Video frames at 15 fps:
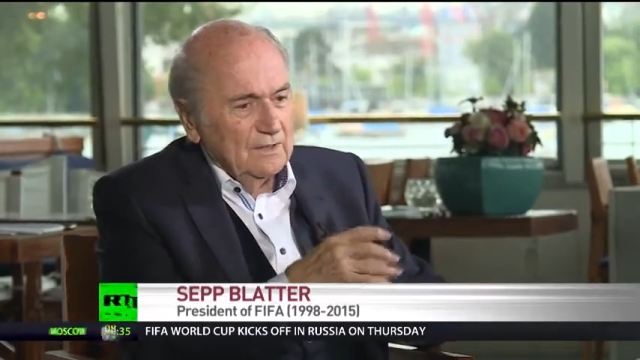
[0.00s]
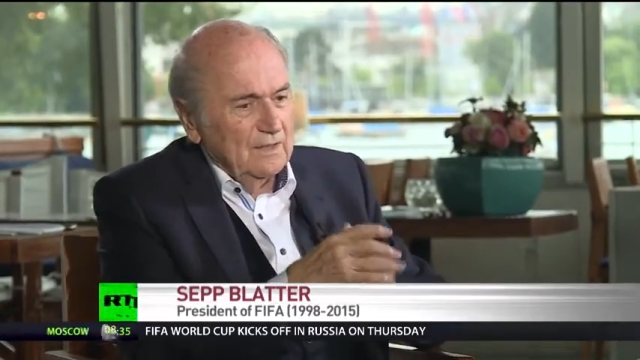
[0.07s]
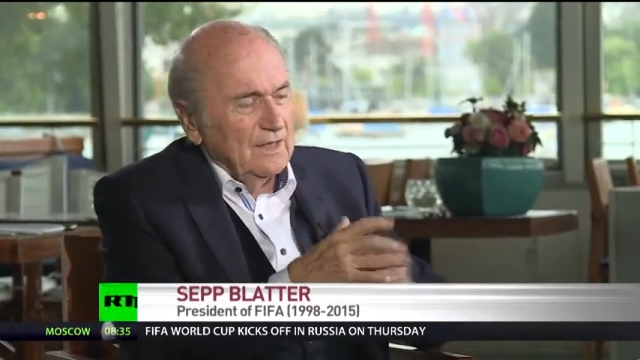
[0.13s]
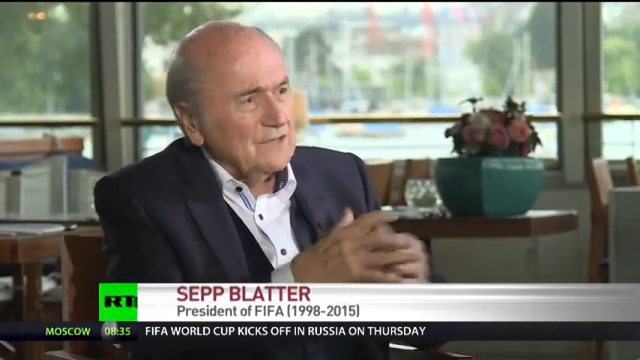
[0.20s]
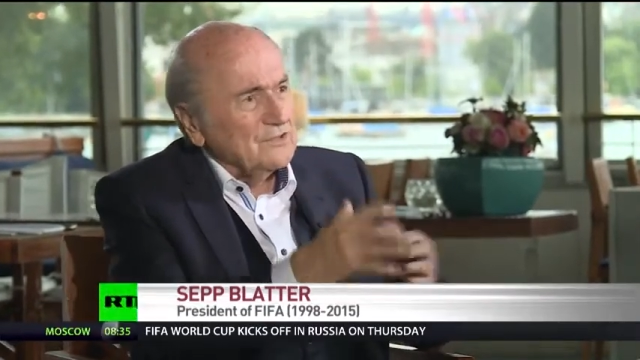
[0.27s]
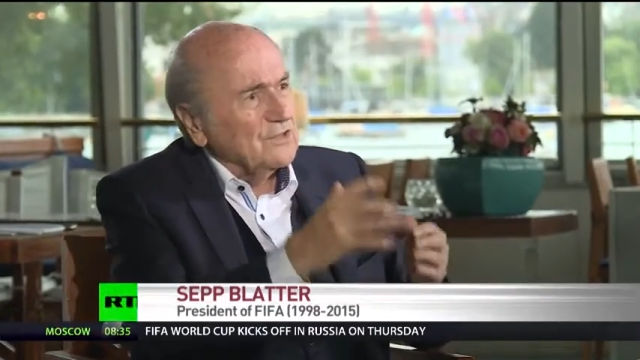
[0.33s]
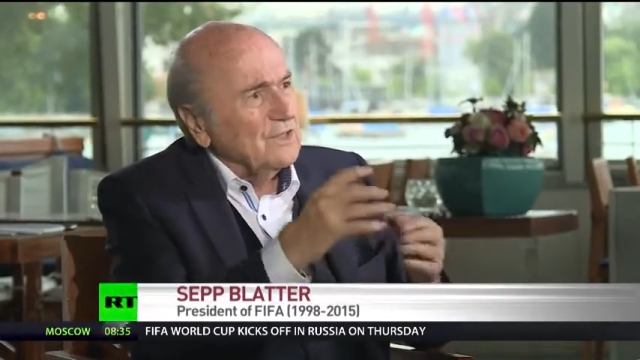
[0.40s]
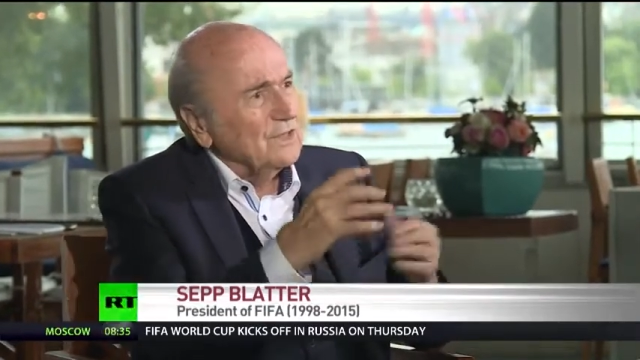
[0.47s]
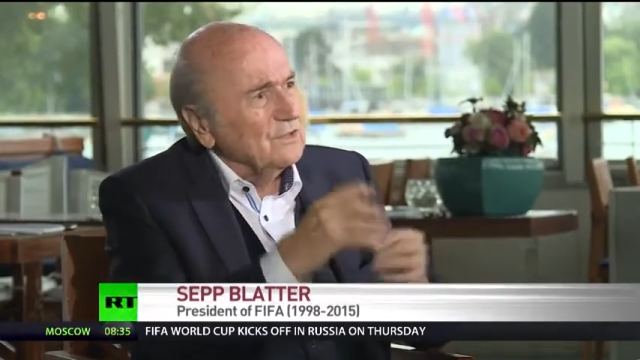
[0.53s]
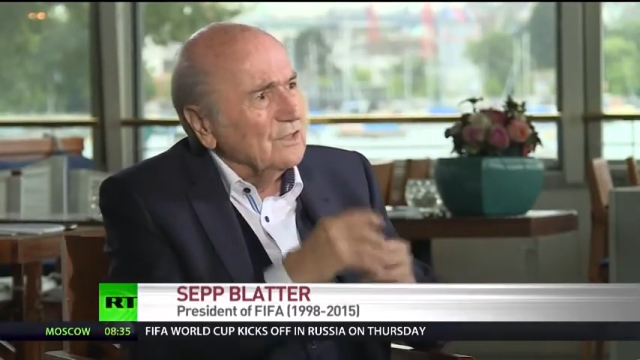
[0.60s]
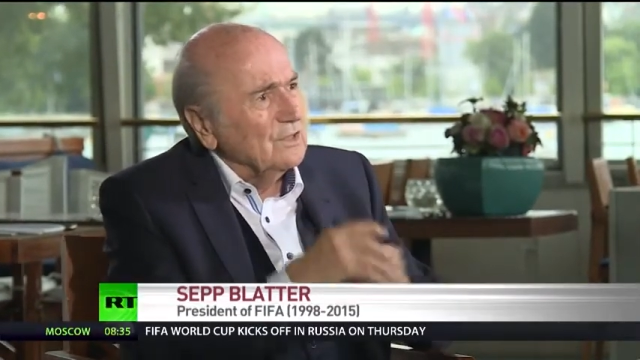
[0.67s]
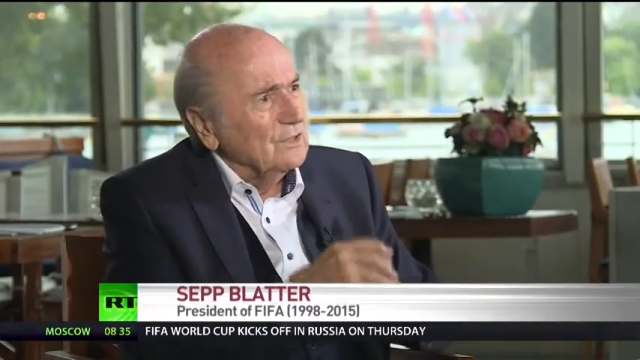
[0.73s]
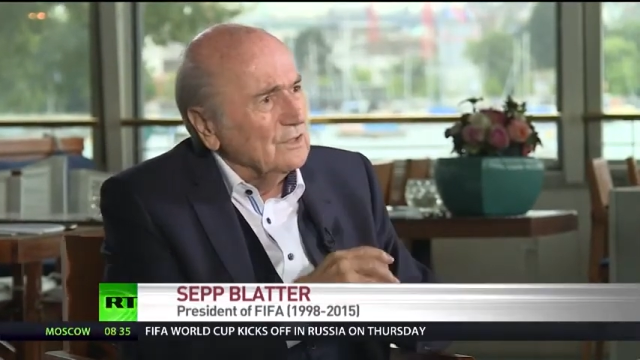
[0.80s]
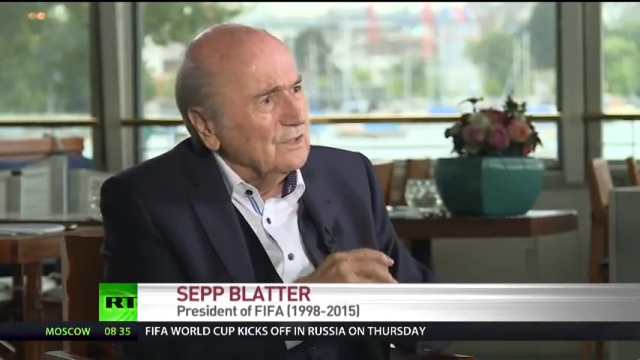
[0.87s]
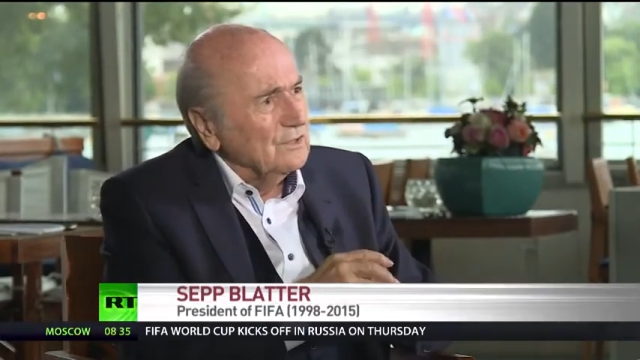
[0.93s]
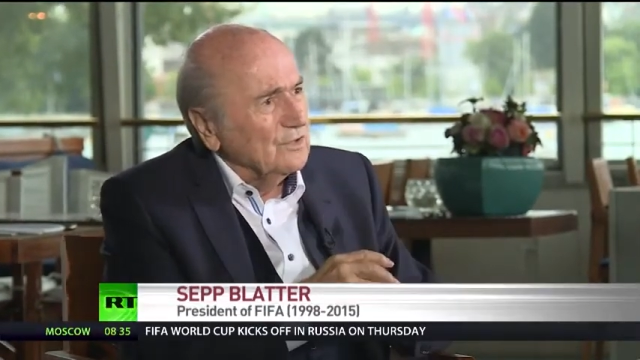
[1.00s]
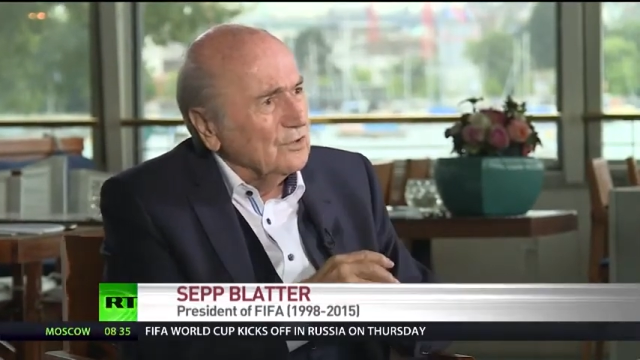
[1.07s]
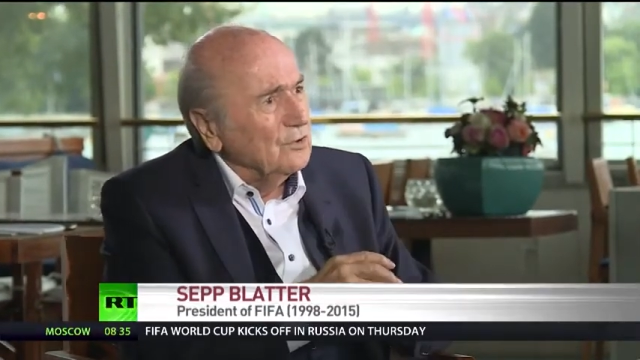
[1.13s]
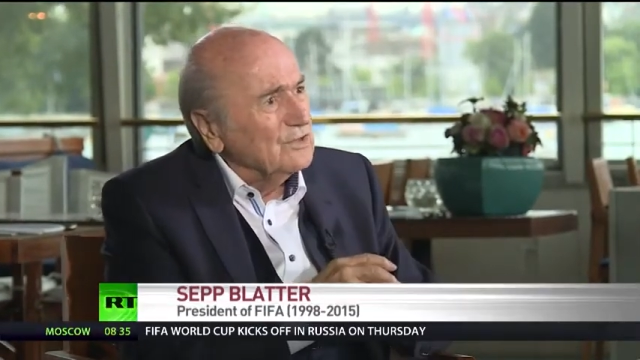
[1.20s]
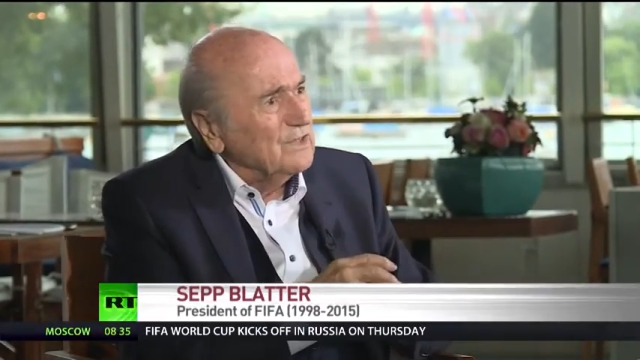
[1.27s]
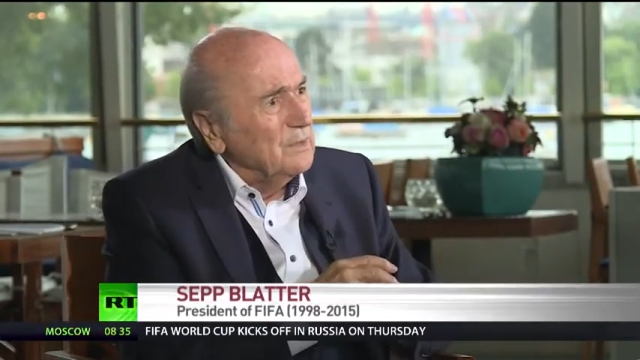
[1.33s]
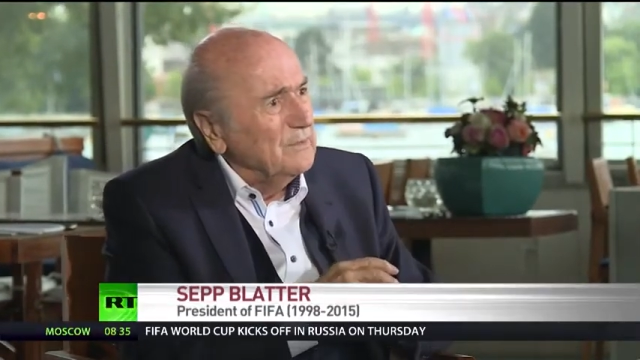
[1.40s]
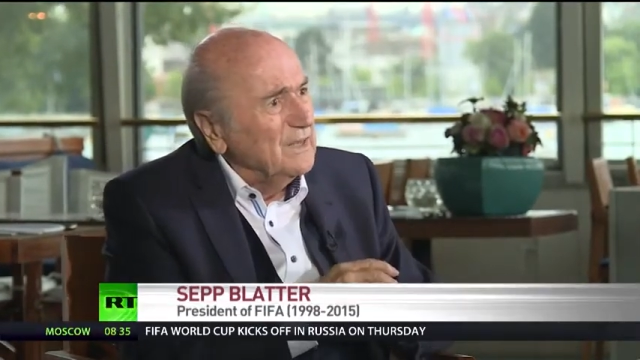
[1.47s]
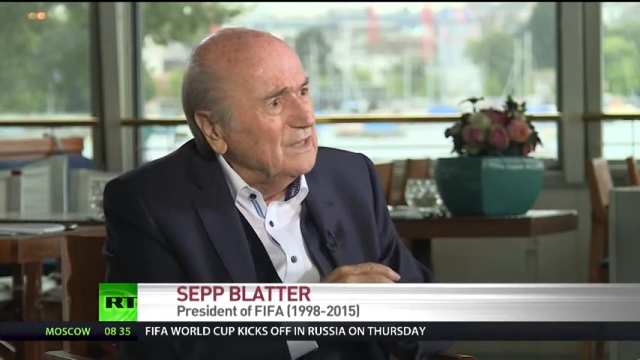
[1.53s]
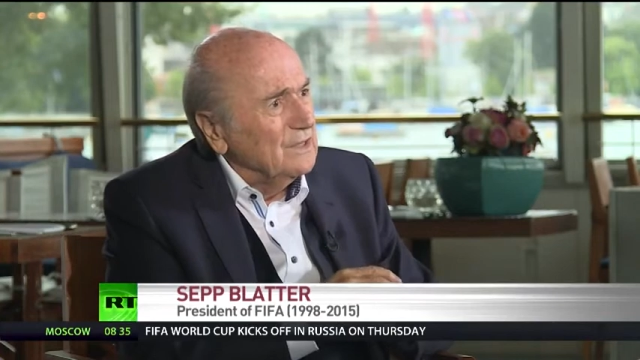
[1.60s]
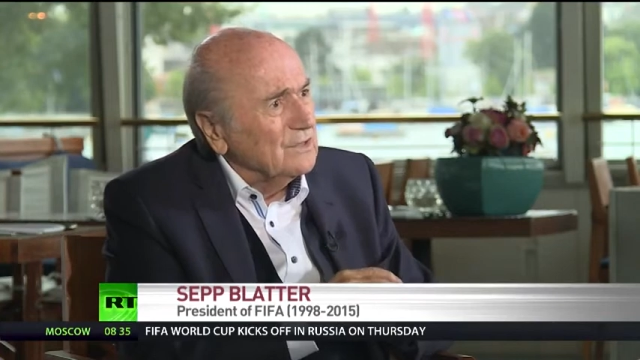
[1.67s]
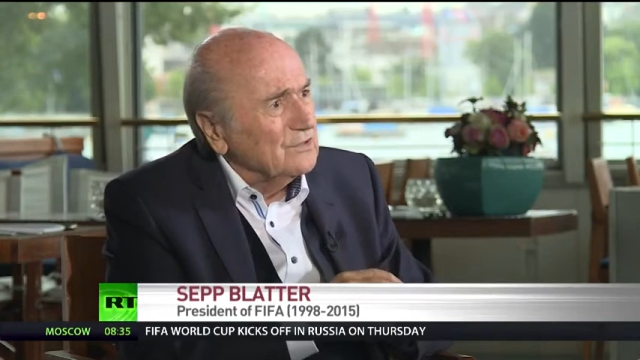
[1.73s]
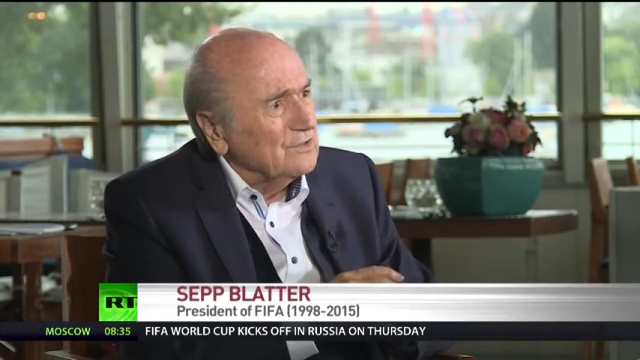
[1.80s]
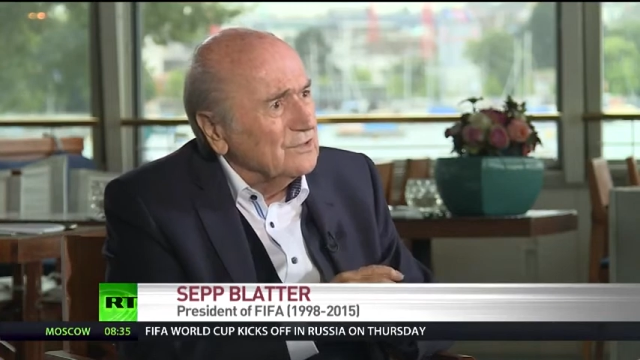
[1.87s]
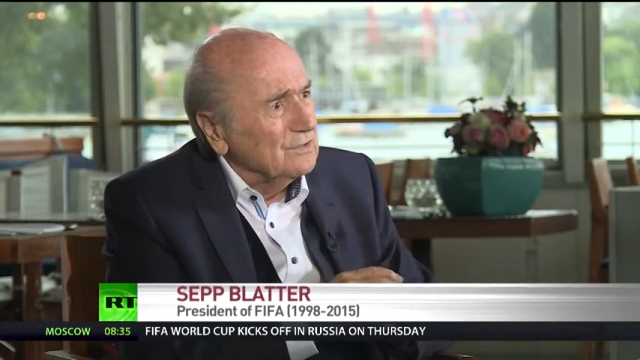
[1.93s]
less than 30
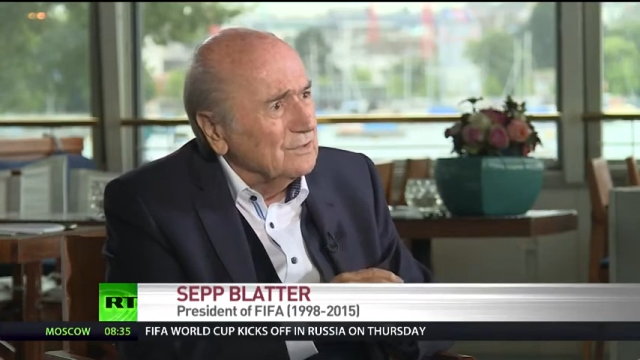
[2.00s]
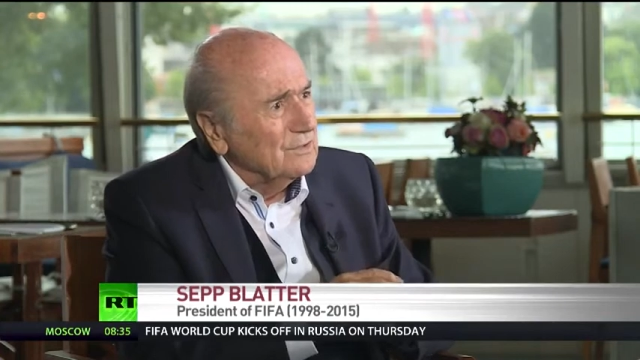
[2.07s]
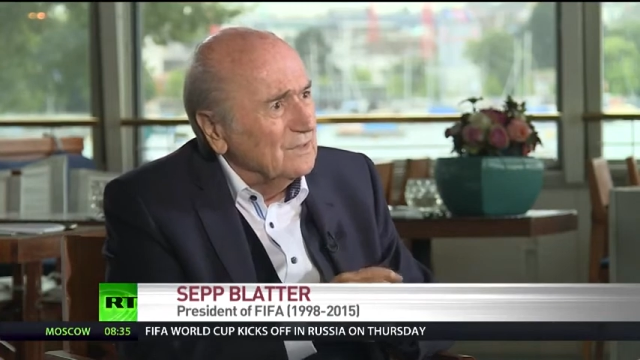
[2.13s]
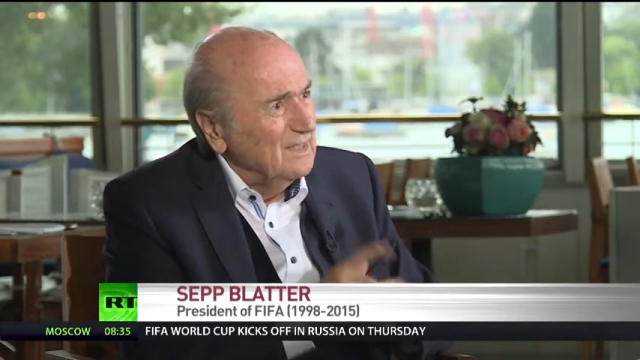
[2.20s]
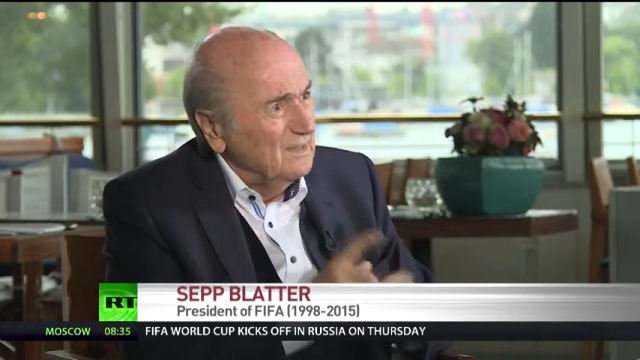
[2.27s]
minutes,